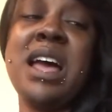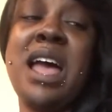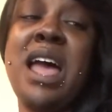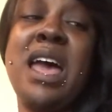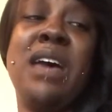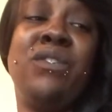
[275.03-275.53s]

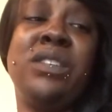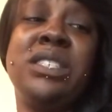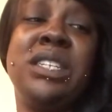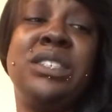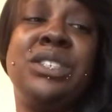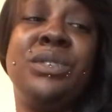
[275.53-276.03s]
I have a
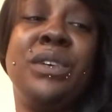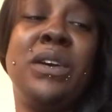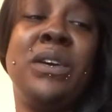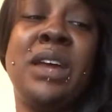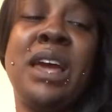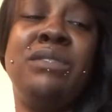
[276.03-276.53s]
six year
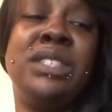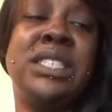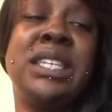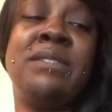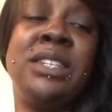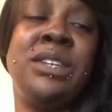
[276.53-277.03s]
old. I have a
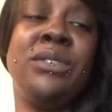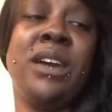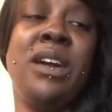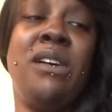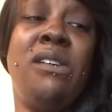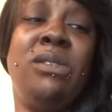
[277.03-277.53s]
seven year
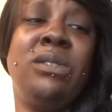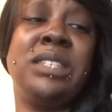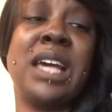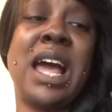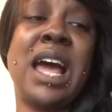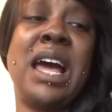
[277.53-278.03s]

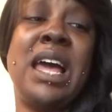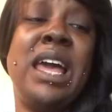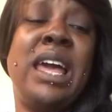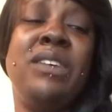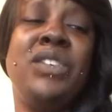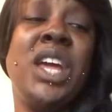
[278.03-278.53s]
old. I
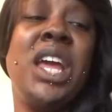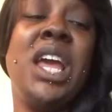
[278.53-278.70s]
have.